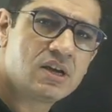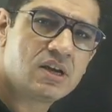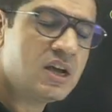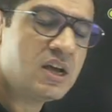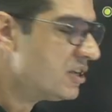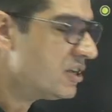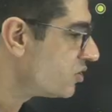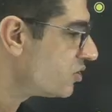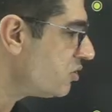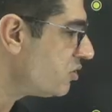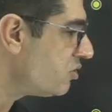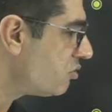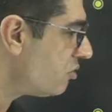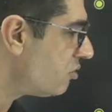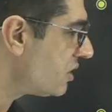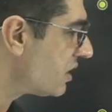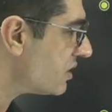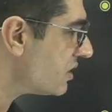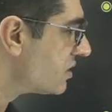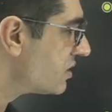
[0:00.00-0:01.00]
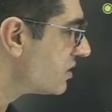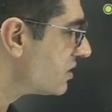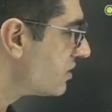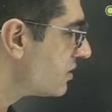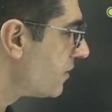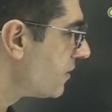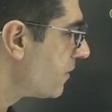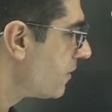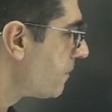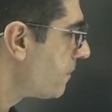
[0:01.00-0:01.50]
So you notice,
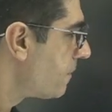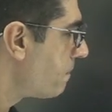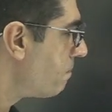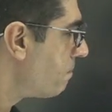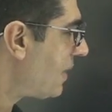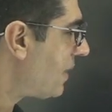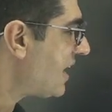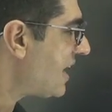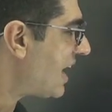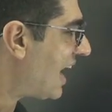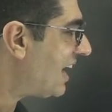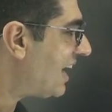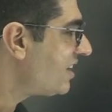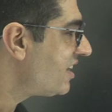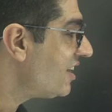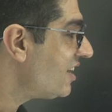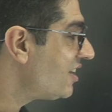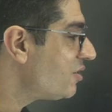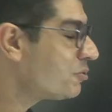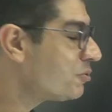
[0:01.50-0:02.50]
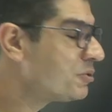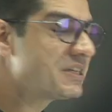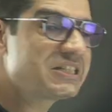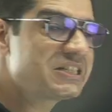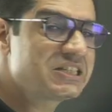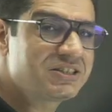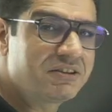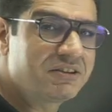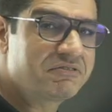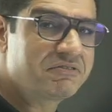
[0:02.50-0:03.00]
my attitude
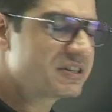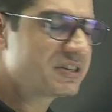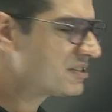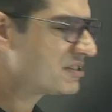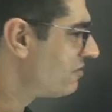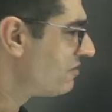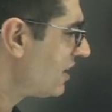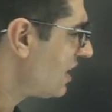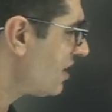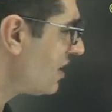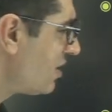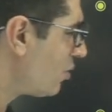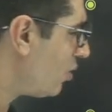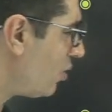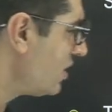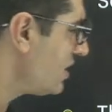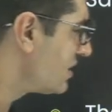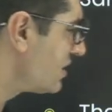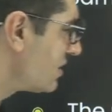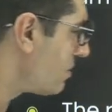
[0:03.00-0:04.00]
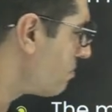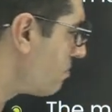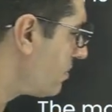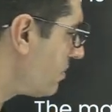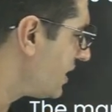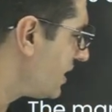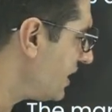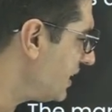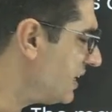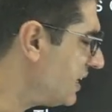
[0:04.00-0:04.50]
shifts. When I call
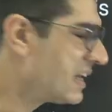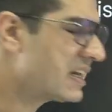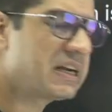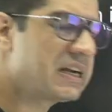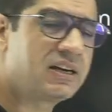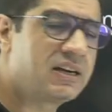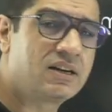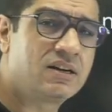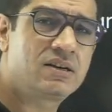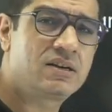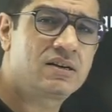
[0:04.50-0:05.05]
somebody drunk,